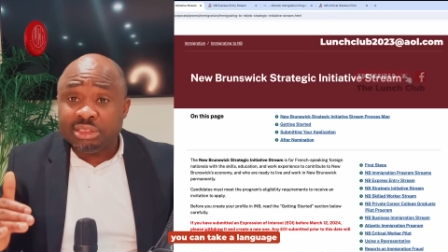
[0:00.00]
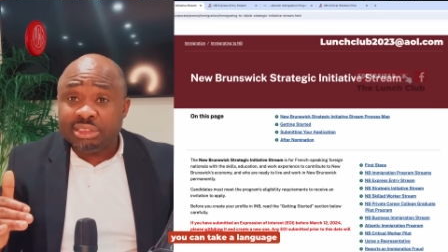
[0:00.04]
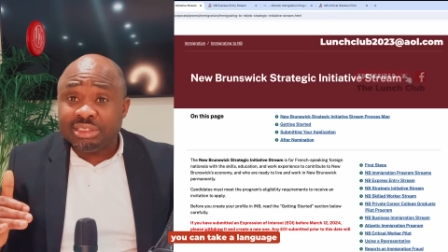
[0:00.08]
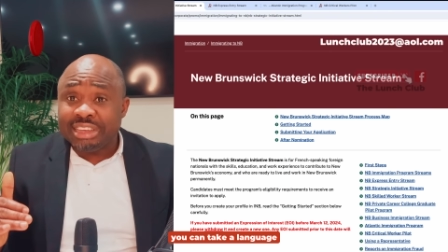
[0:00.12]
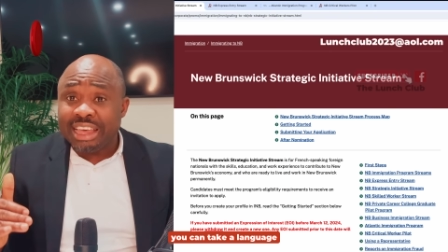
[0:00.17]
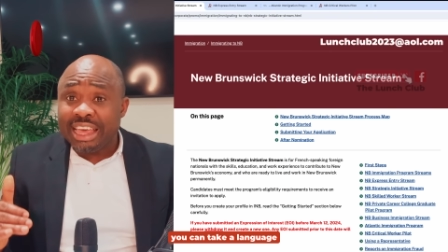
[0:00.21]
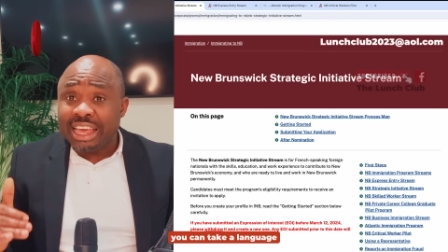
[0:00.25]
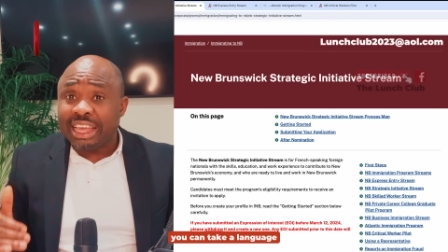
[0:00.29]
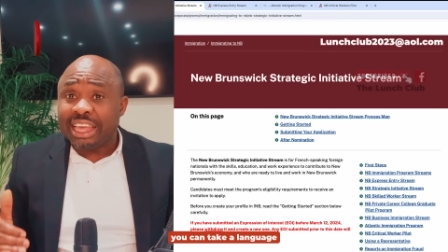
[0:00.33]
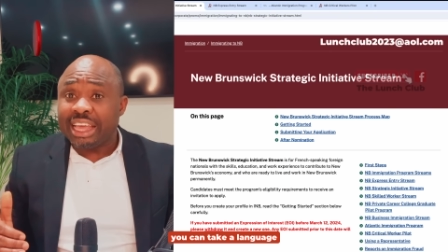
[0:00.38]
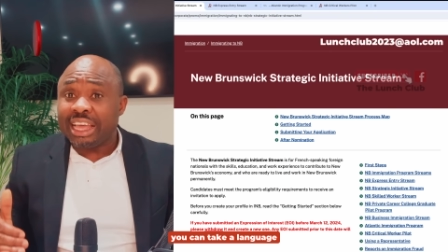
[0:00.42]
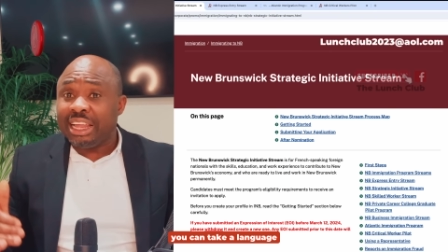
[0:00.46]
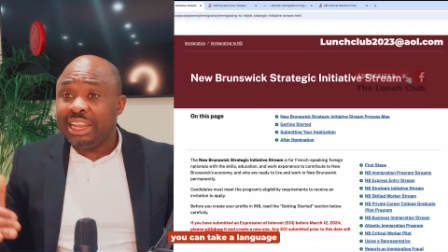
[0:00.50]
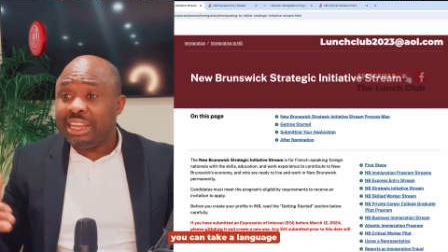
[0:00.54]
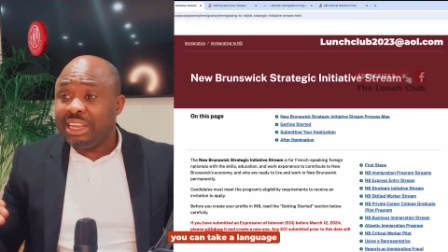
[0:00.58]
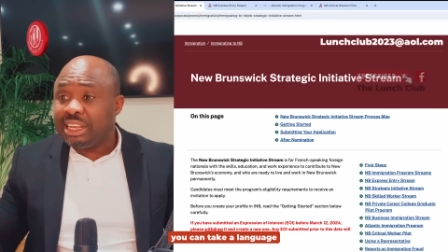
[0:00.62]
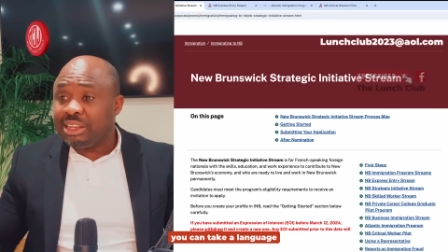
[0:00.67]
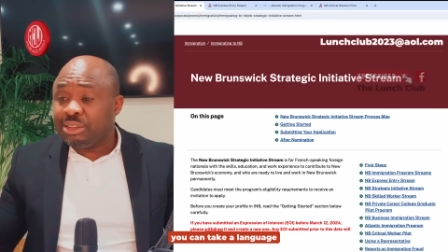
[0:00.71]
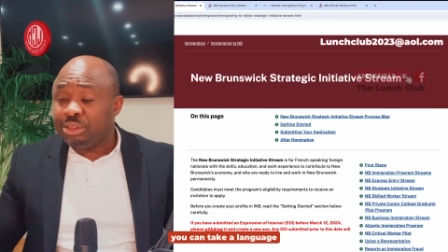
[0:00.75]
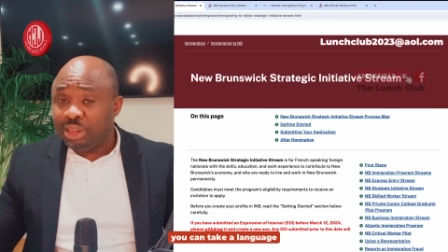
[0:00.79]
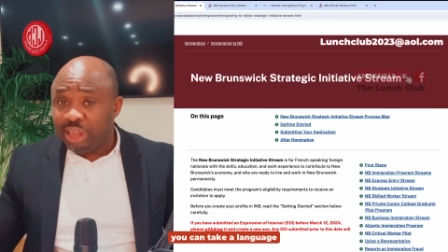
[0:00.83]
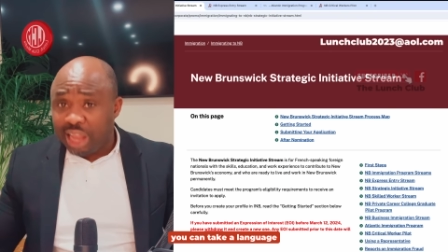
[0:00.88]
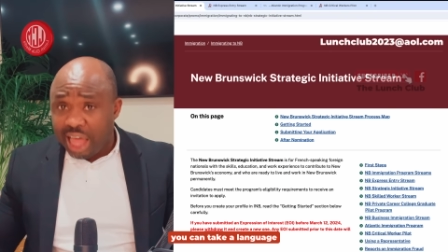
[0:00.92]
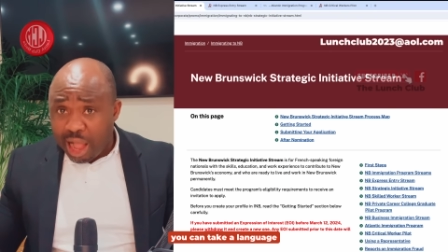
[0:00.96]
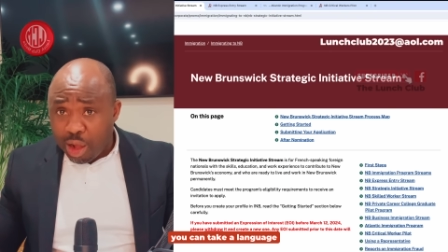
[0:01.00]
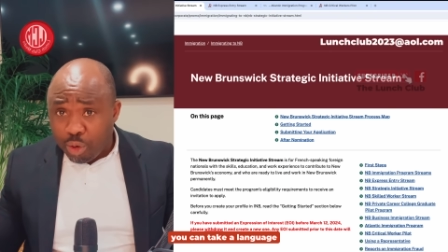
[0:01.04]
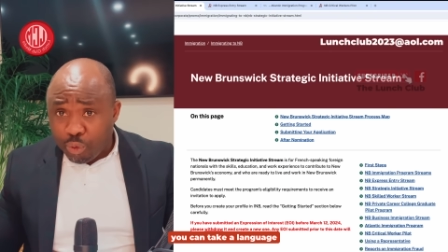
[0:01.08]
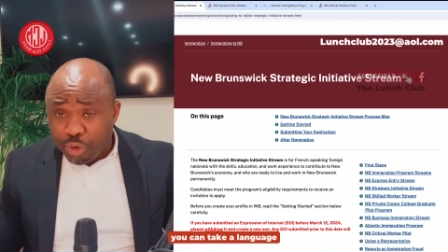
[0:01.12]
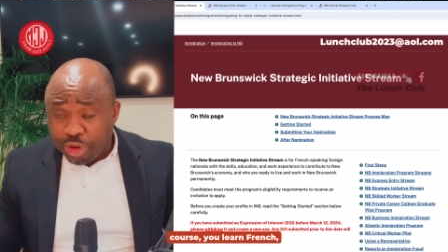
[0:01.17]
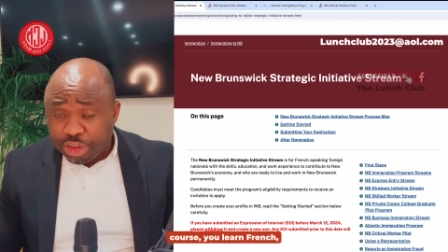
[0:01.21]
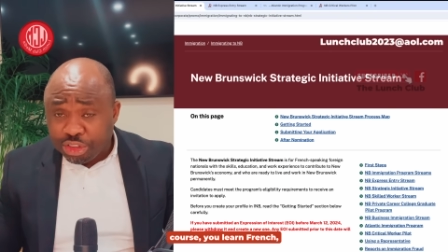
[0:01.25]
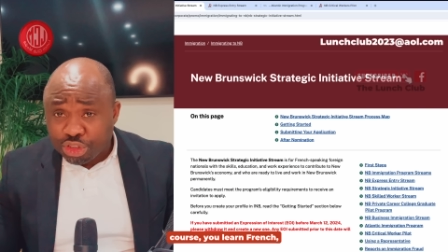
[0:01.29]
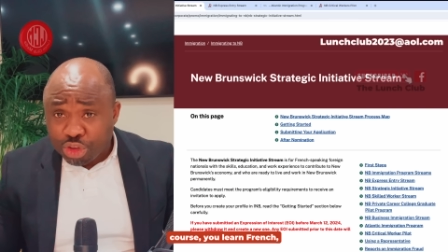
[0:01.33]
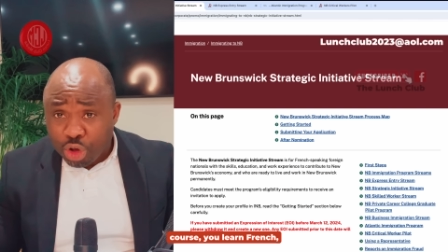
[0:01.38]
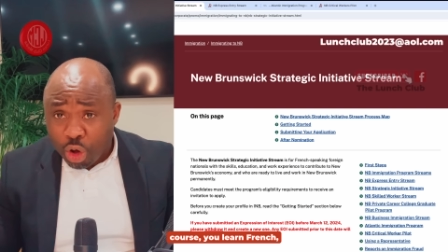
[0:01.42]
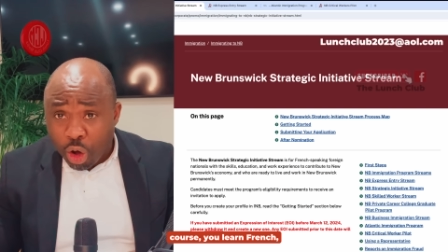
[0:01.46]
take a
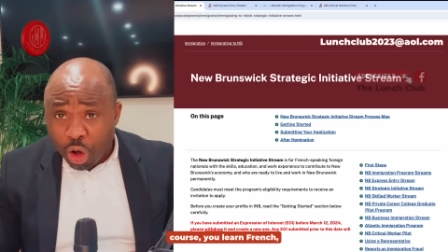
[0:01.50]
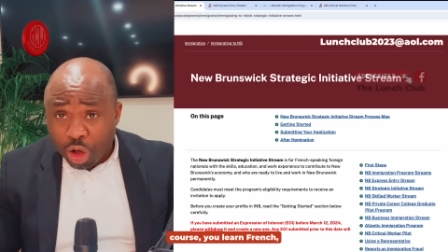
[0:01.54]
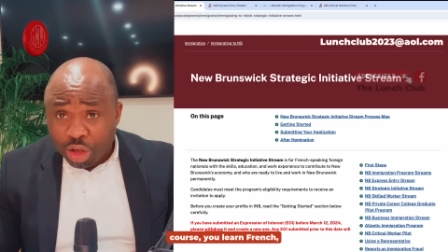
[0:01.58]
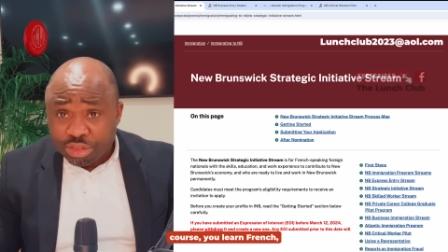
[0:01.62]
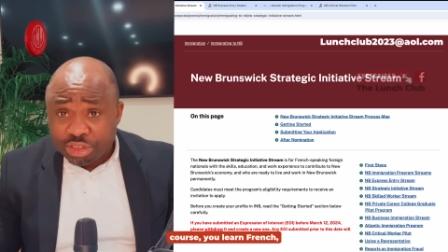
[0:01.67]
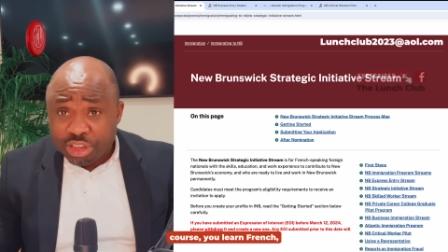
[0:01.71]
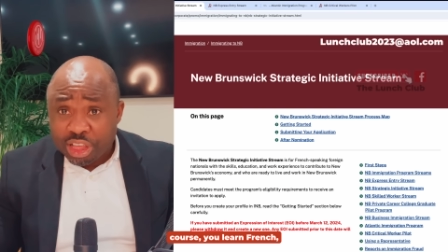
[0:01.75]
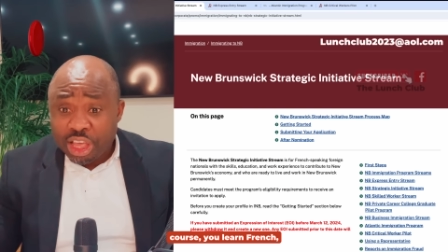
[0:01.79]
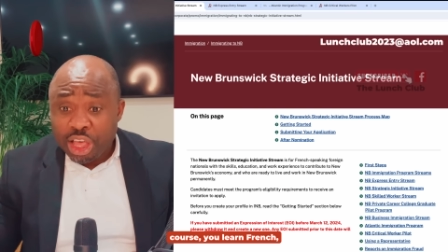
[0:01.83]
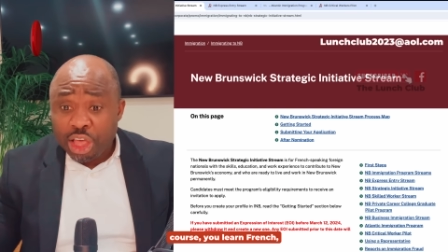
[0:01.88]
language course,